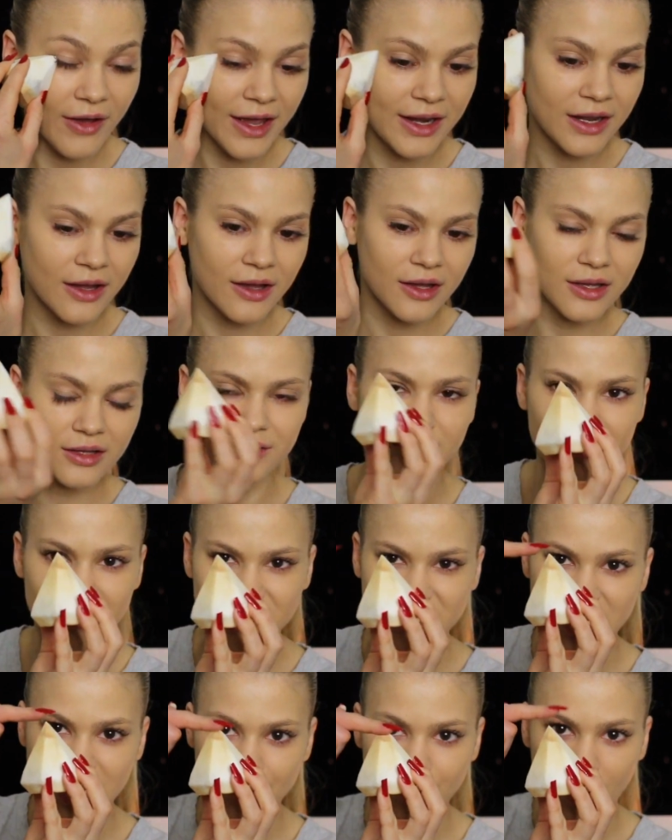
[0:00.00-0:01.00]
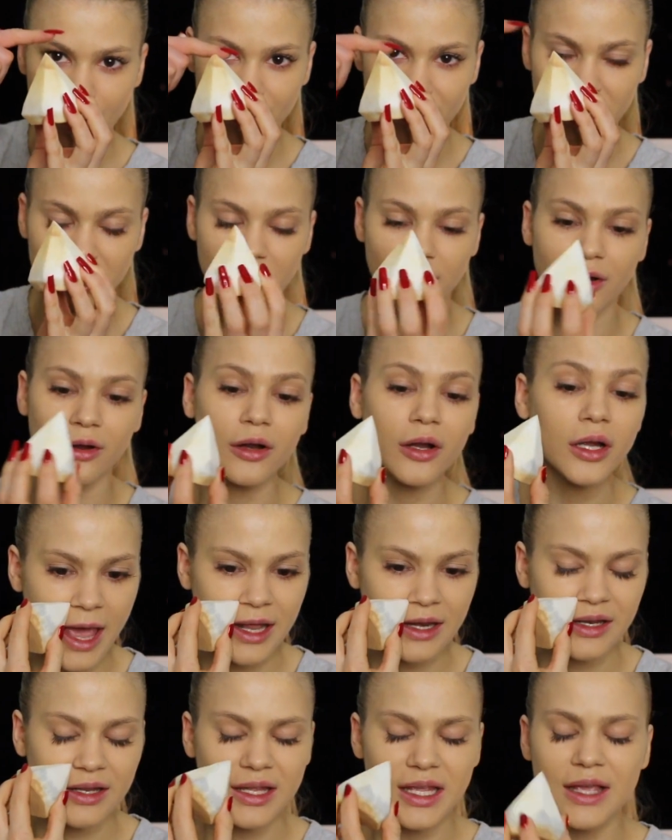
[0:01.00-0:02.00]
finer tip up here.
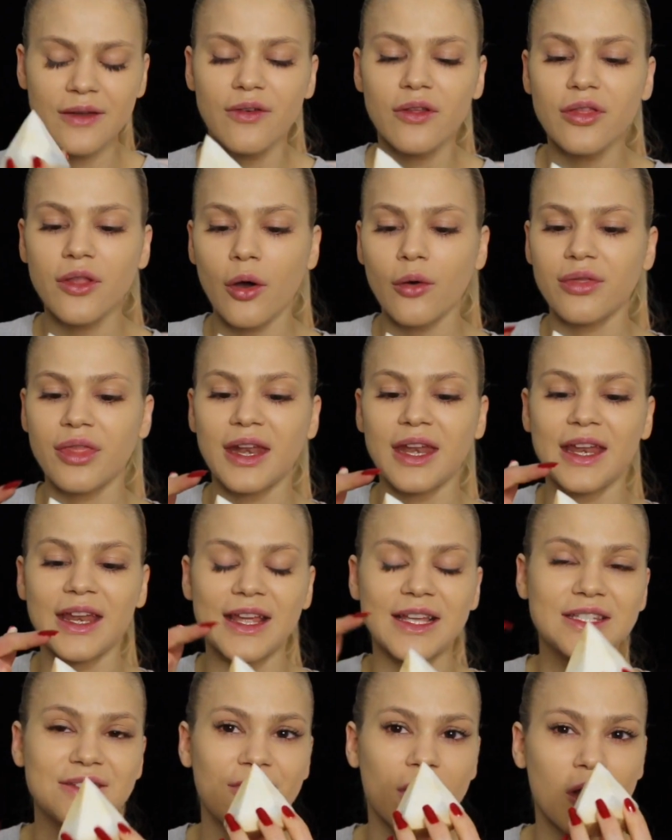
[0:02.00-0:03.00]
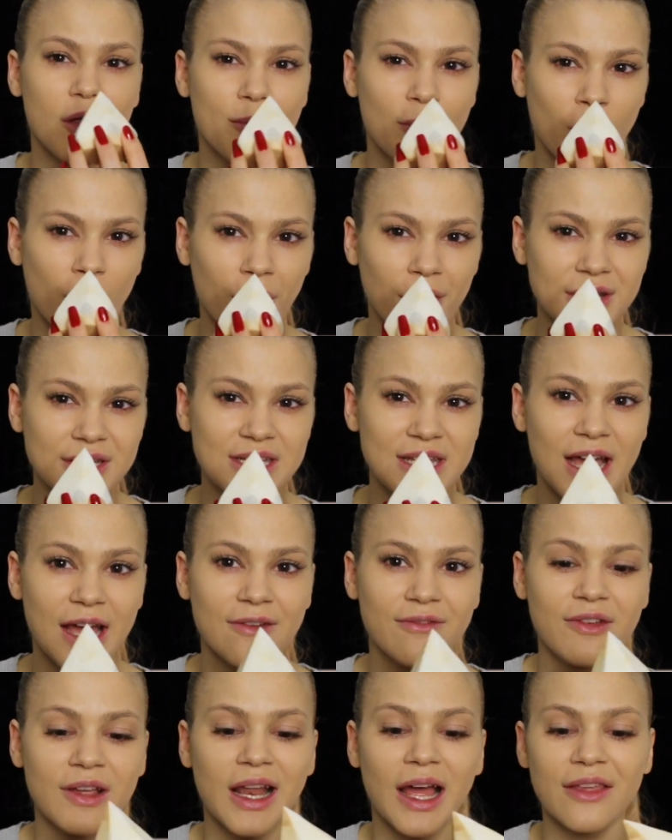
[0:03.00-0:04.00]
And even though that it is very pointy,
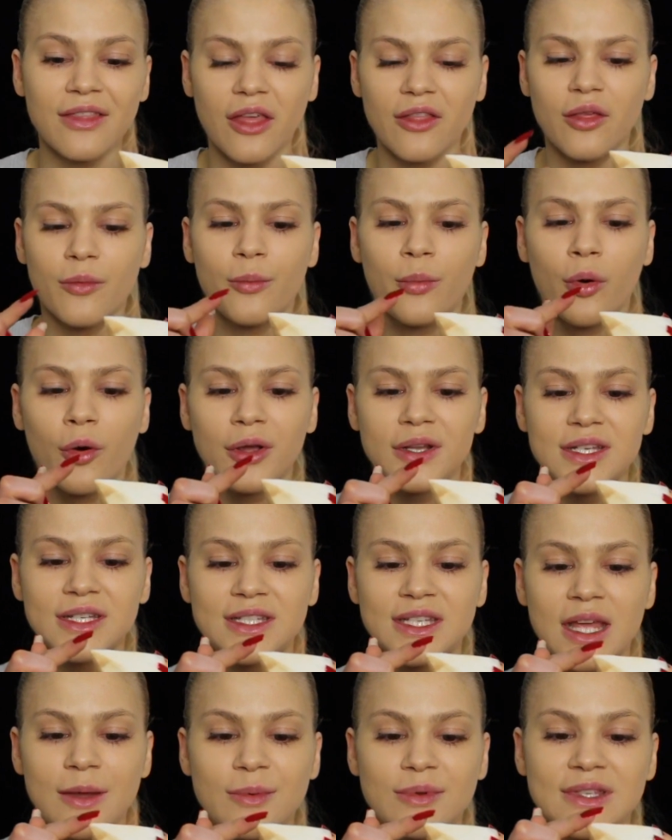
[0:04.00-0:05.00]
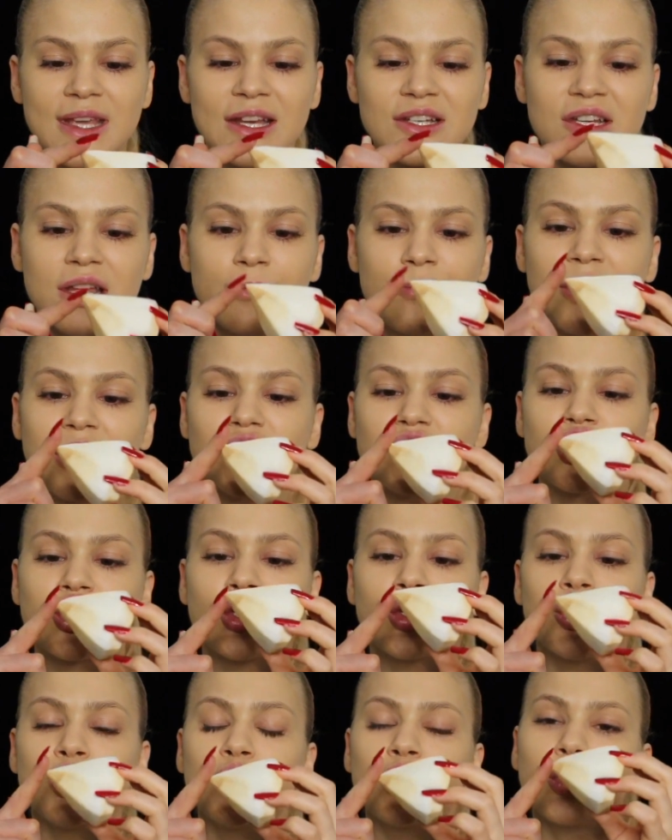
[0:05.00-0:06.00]
I feel like that the pointy tip is actually a bit
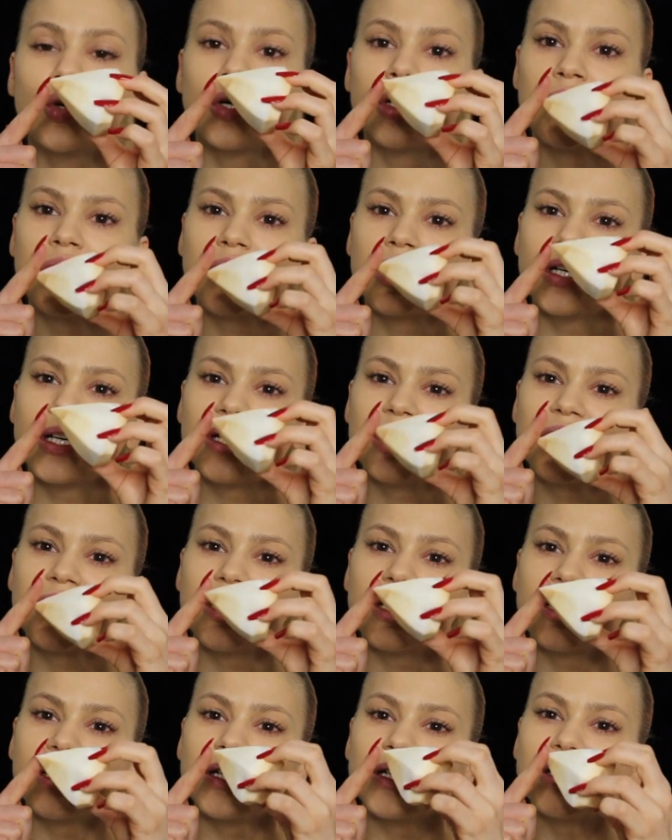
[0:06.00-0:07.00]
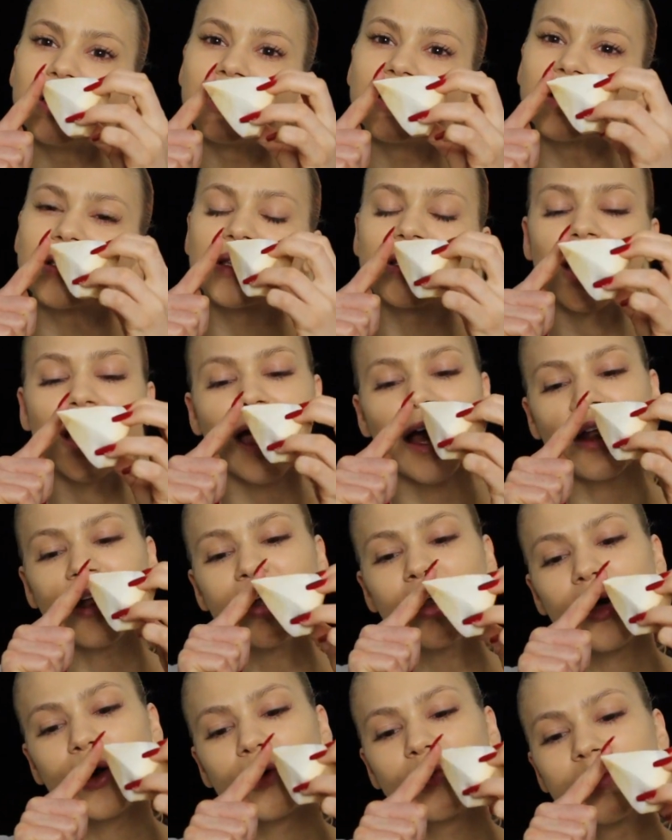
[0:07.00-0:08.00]
too, I
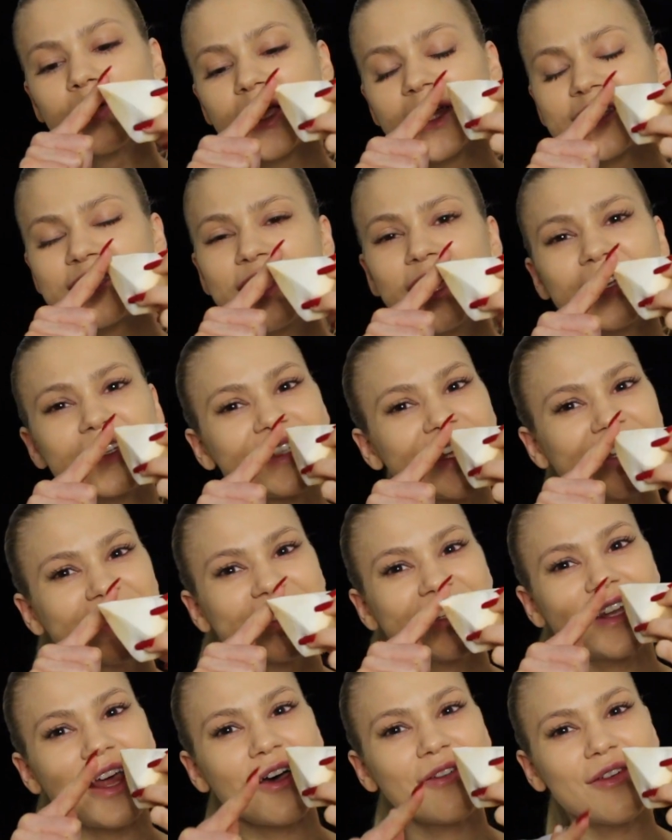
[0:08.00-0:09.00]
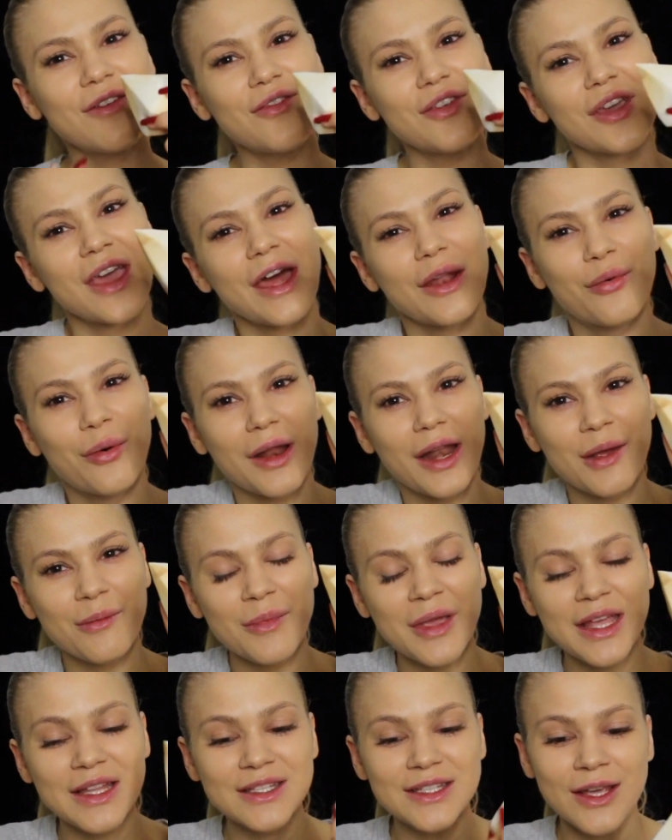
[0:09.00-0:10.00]
don't know, it's not dense enough, if you get what I
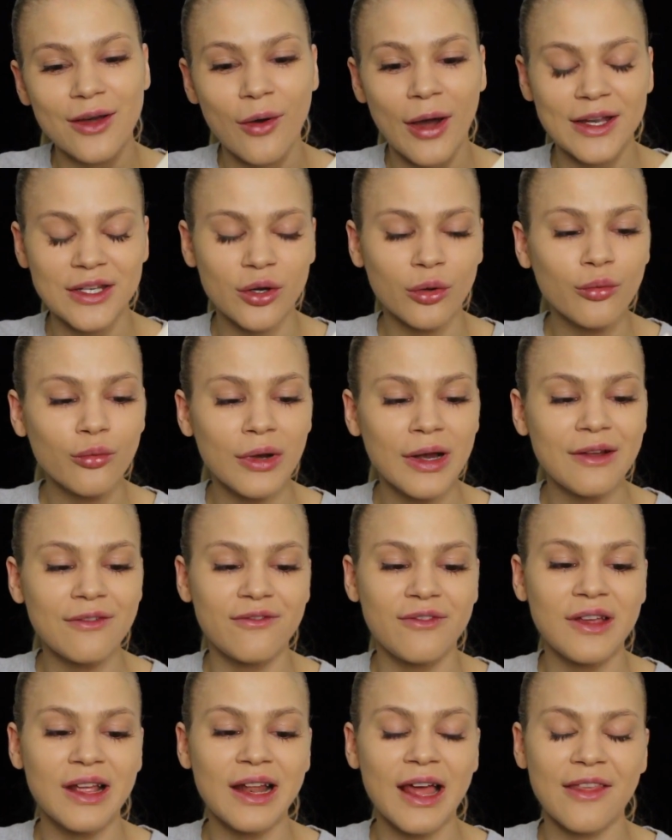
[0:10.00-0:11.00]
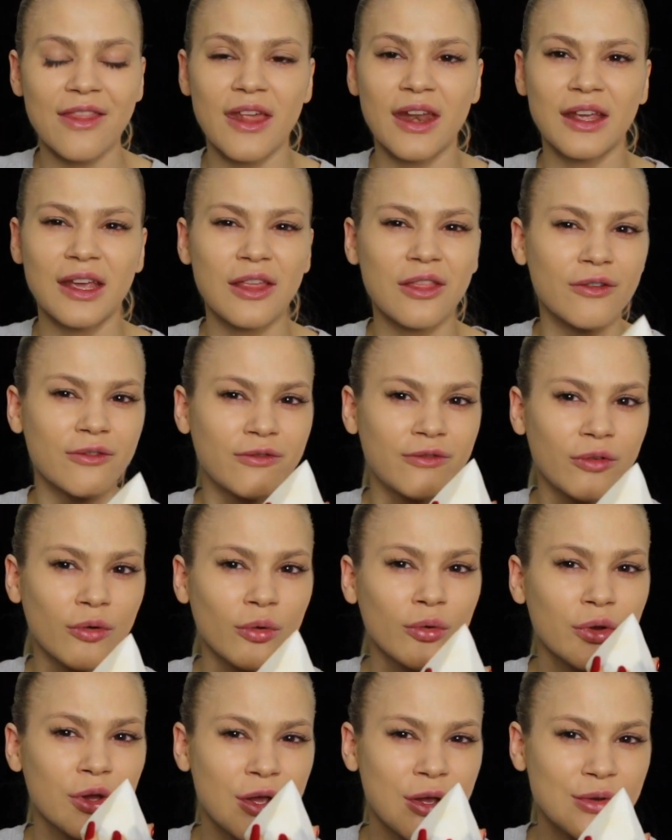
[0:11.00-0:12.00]
mean. So I don't really feel like that I get the
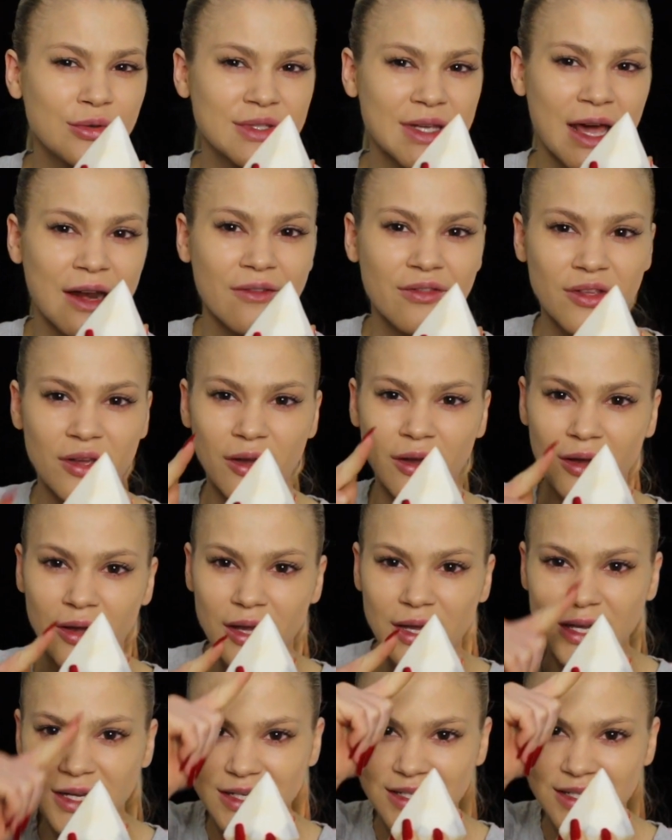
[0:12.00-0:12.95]
full use out of the